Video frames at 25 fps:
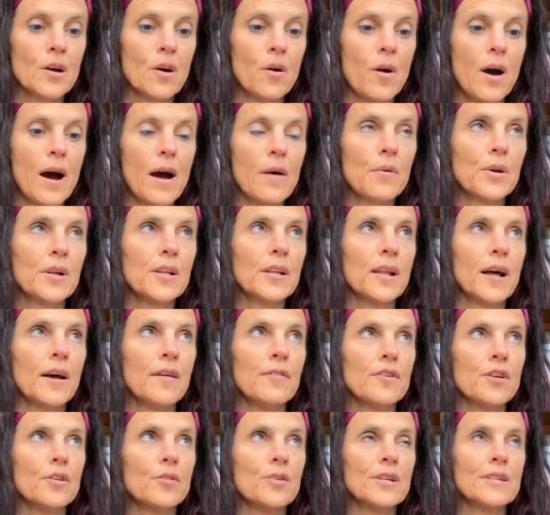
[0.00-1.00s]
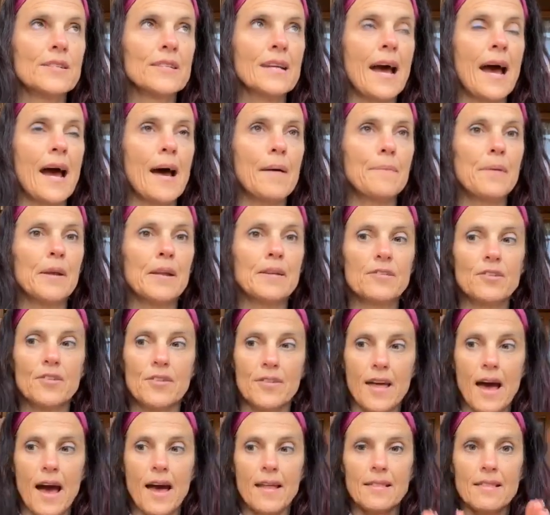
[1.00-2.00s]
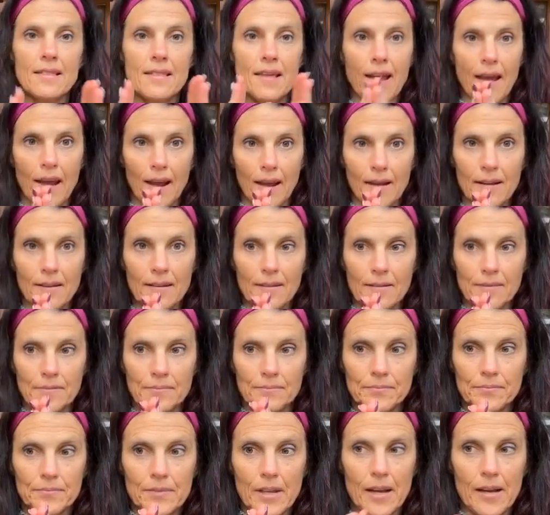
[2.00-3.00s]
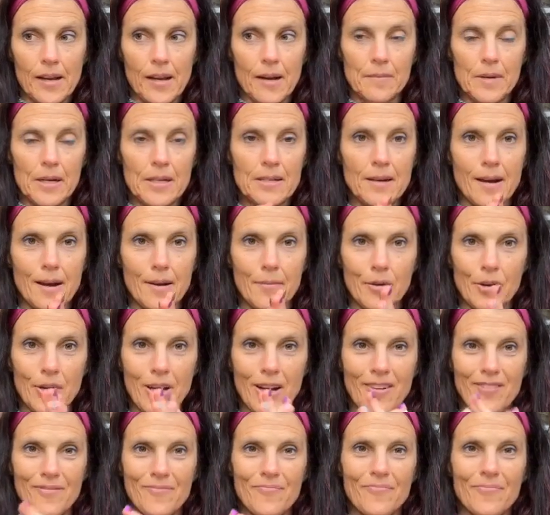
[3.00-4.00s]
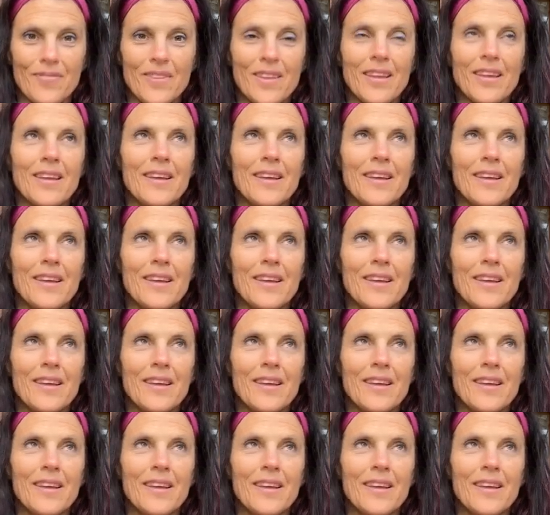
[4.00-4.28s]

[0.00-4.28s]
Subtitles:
So I would love you to tap into that thing. I got my timer now.